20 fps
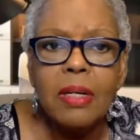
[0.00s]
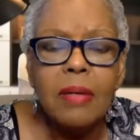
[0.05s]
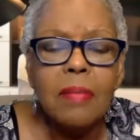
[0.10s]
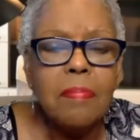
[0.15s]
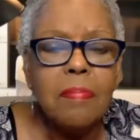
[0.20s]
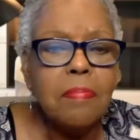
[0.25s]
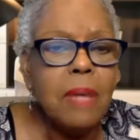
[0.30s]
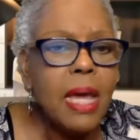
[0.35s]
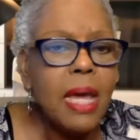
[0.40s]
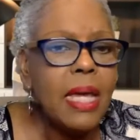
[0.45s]

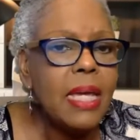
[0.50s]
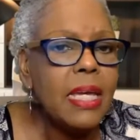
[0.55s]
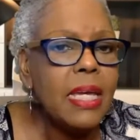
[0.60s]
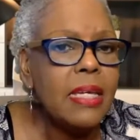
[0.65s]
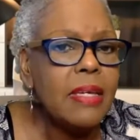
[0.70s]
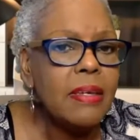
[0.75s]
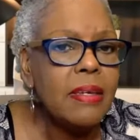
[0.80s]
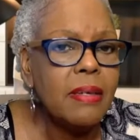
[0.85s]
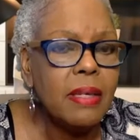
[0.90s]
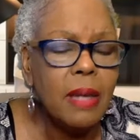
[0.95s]

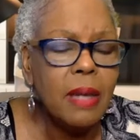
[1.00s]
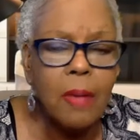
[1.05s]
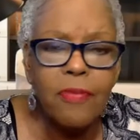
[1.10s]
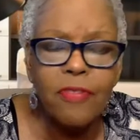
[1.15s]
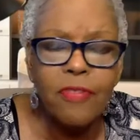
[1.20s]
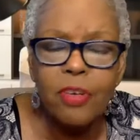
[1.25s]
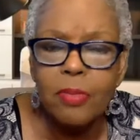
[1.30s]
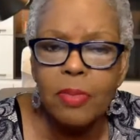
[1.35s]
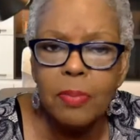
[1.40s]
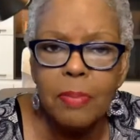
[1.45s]
may come
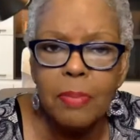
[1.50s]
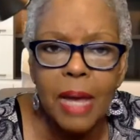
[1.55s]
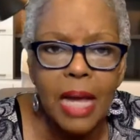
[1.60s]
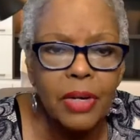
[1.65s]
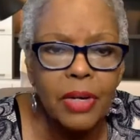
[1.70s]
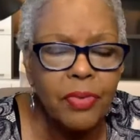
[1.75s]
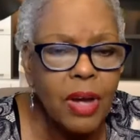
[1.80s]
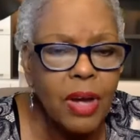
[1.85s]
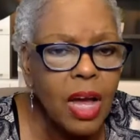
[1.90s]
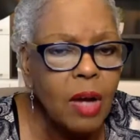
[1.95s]
from a
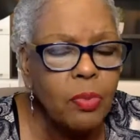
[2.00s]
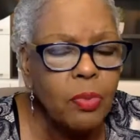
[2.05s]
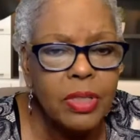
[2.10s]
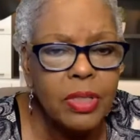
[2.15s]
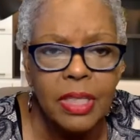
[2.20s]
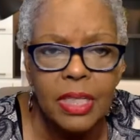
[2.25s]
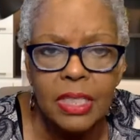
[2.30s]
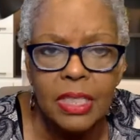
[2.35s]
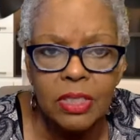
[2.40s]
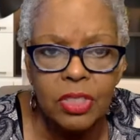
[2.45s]
background where
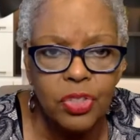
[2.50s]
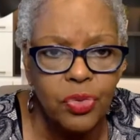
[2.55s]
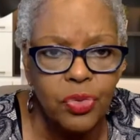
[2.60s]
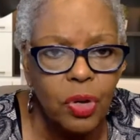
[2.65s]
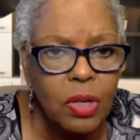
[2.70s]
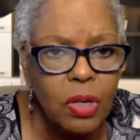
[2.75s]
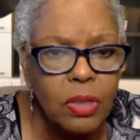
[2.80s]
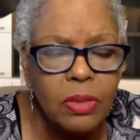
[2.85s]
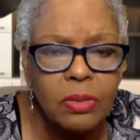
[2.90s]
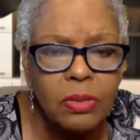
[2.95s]
they
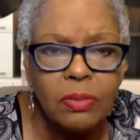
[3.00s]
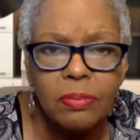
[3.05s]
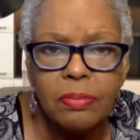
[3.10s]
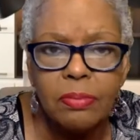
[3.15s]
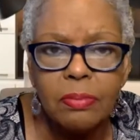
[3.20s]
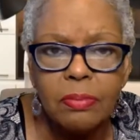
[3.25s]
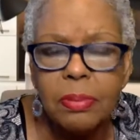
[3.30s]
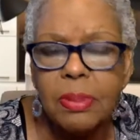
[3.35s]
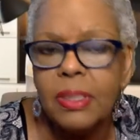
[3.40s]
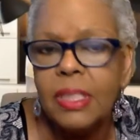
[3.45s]
struggle,
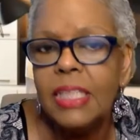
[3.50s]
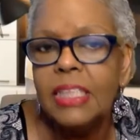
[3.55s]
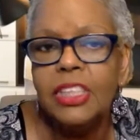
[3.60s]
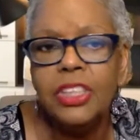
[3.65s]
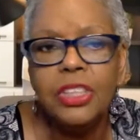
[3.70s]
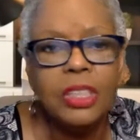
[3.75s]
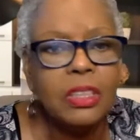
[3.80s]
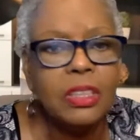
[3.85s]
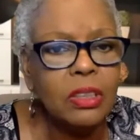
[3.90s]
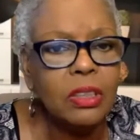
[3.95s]
but they
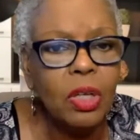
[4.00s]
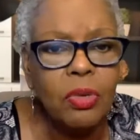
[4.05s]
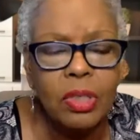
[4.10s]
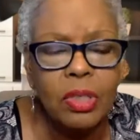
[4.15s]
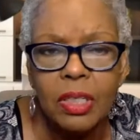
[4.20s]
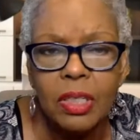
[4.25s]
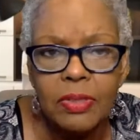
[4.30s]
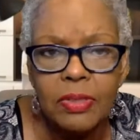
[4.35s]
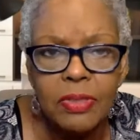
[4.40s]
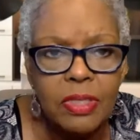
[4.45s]
just don't
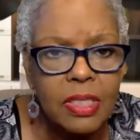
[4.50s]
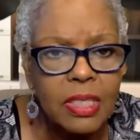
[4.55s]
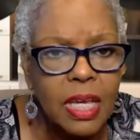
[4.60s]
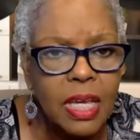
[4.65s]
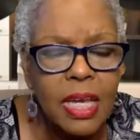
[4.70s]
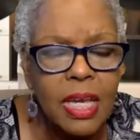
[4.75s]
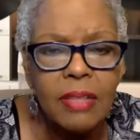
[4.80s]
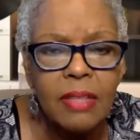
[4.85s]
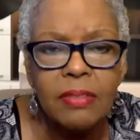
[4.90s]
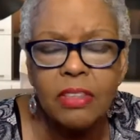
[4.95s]

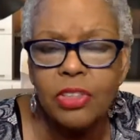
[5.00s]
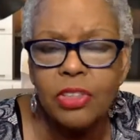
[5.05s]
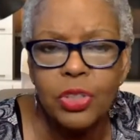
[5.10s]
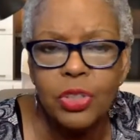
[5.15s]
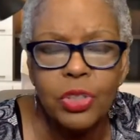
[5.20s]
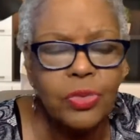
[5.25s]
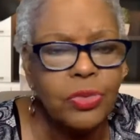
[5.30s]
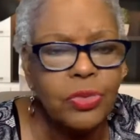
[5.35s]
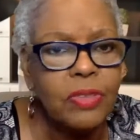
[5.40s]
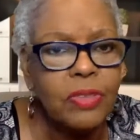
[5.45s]
understand the
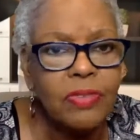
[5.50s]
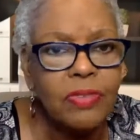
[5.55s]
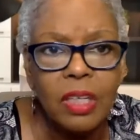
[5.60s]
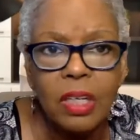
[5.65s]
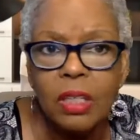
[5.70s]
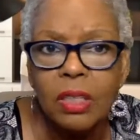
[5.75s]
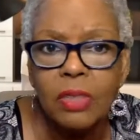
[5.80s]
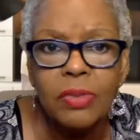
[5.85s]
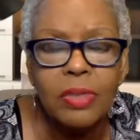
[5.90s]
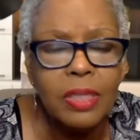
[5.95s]
children of
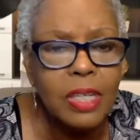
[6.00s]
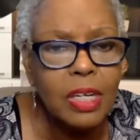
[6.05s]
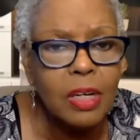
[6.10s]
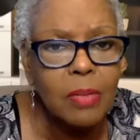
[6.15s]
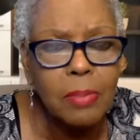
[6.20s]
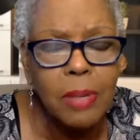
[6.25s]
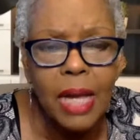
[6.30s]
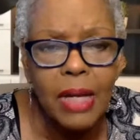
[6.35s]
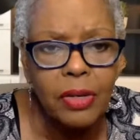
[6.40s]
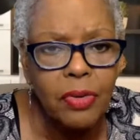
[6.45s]
color in their
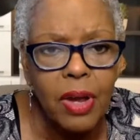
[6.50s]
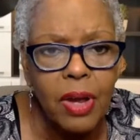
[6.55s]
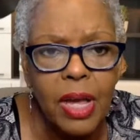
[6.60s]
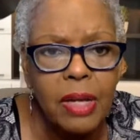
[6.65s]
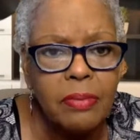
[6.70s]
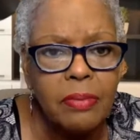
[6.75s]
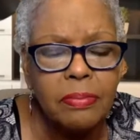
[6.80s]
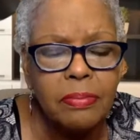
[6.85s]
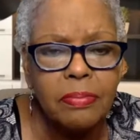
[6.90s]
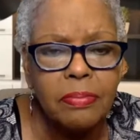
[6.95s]

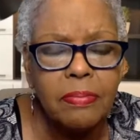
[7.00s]
background.